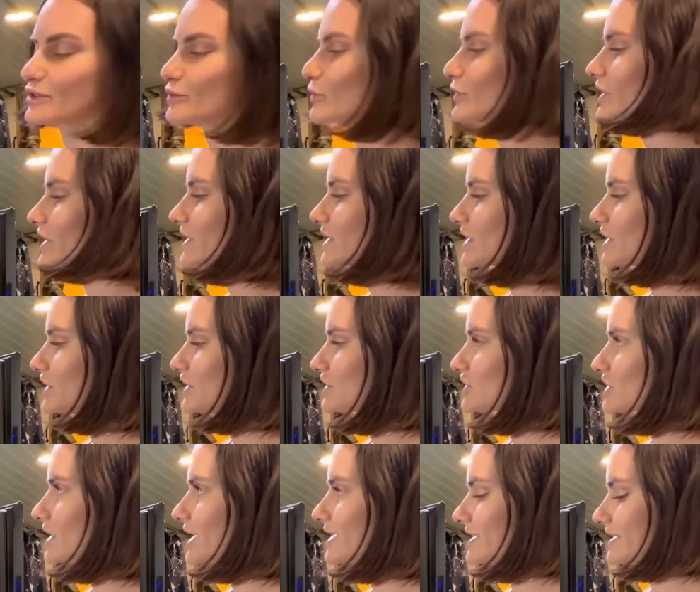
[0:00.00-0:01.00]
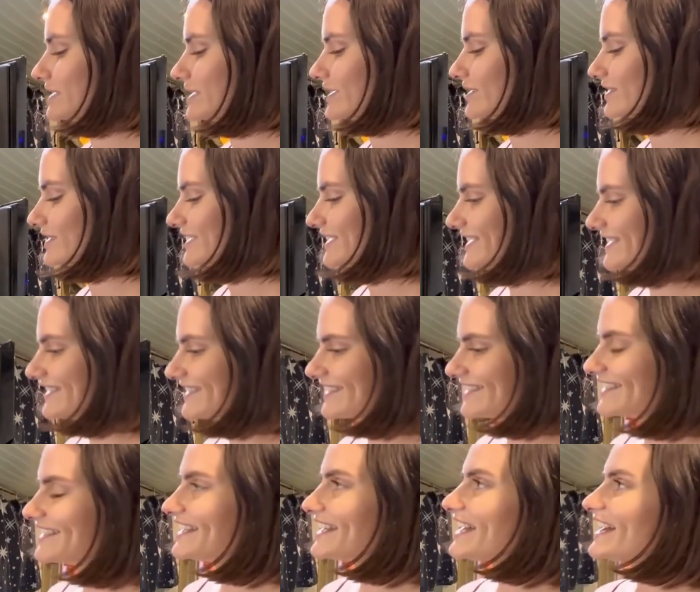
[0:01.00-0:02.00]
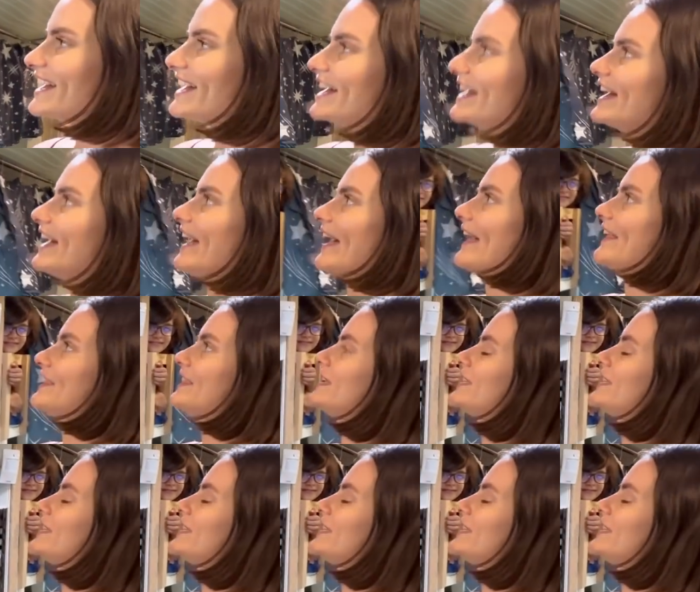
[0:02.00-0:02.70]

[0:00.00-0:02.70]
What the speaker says: Want to get a good shot in there. And